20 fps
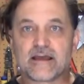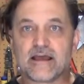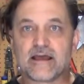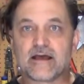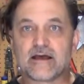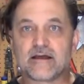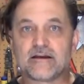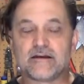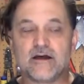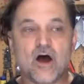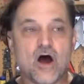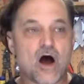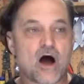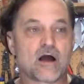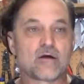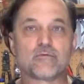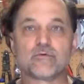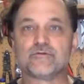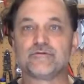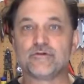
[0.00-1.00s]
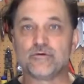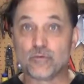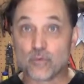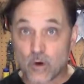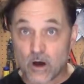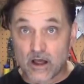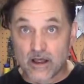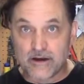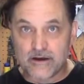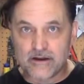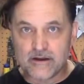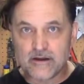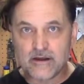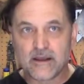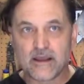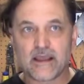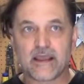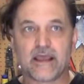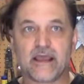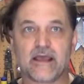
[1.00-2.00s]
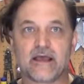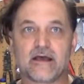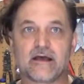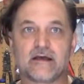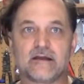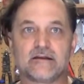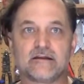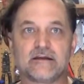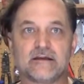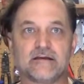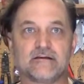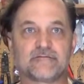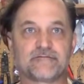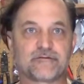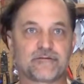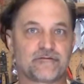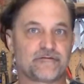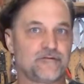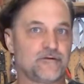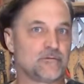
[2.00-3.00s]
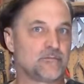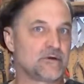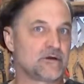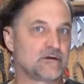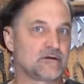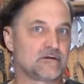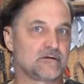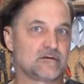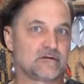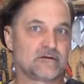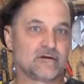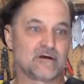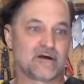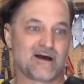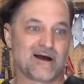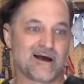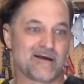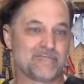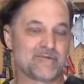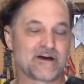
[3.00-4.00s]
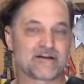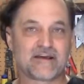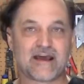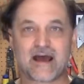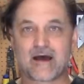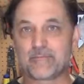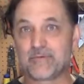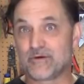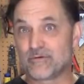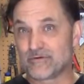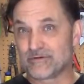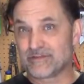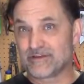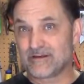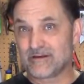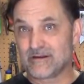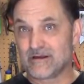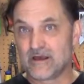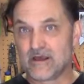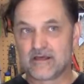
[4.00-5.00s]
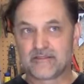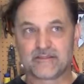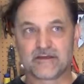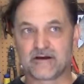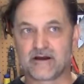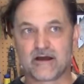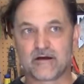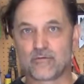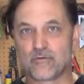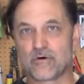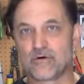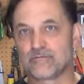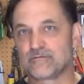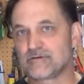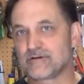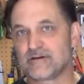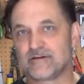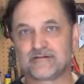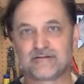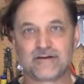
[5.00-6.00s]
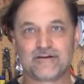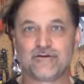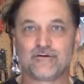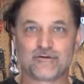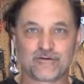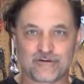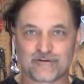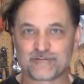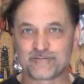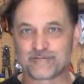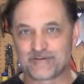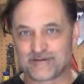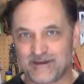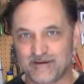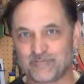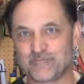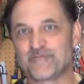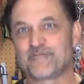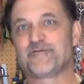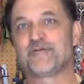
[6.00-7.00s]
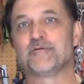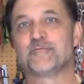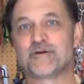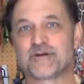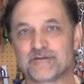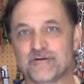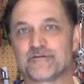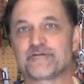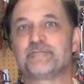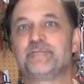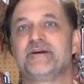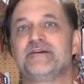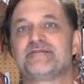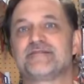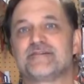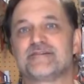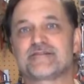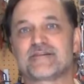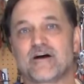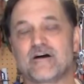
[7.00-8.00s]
And I will do one, and if the fuming, I'm not happy with it, then I won't continue to keep fuming those pieces.